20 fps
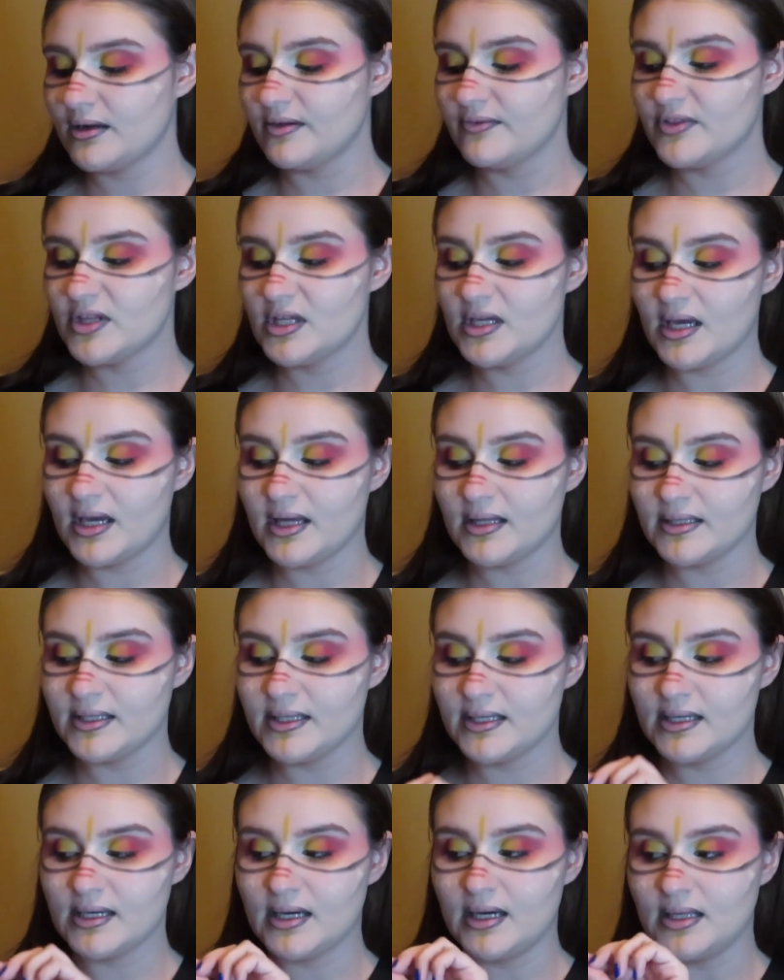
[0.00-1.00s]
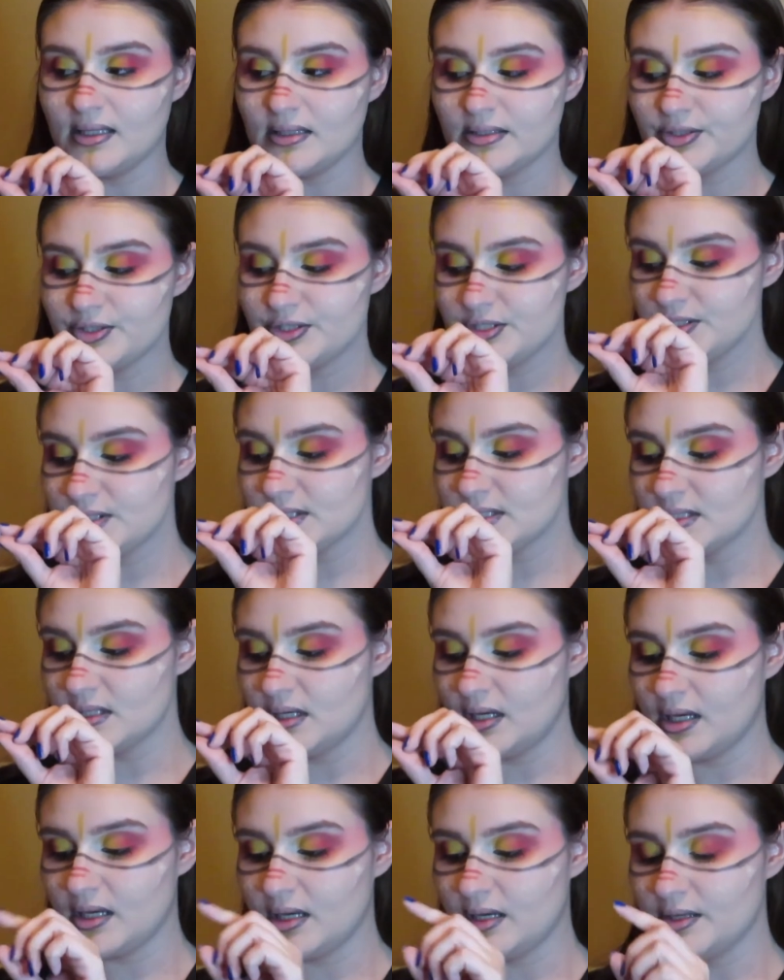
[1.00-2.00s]
of the LA Colors
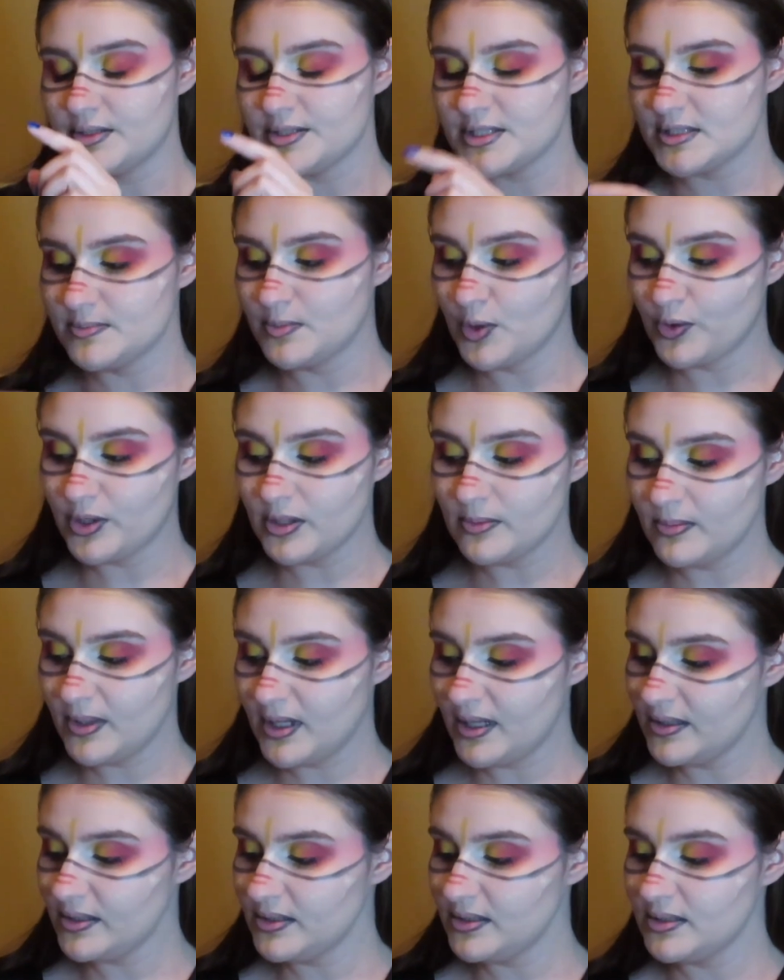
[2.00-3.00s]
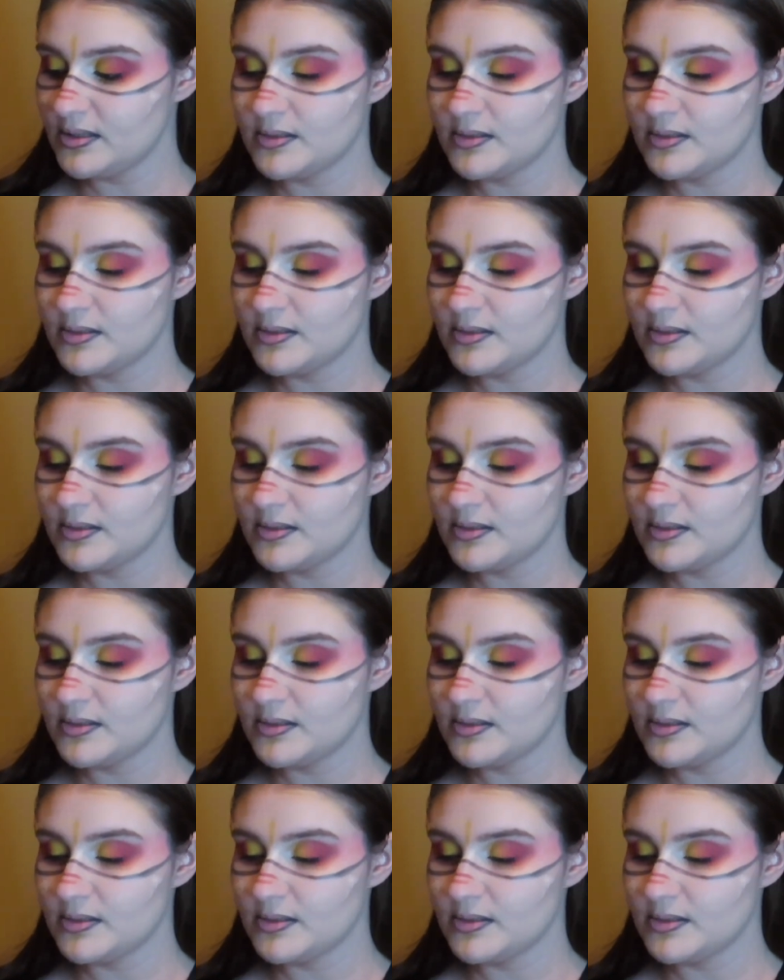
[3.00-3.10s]
Smokin' palette.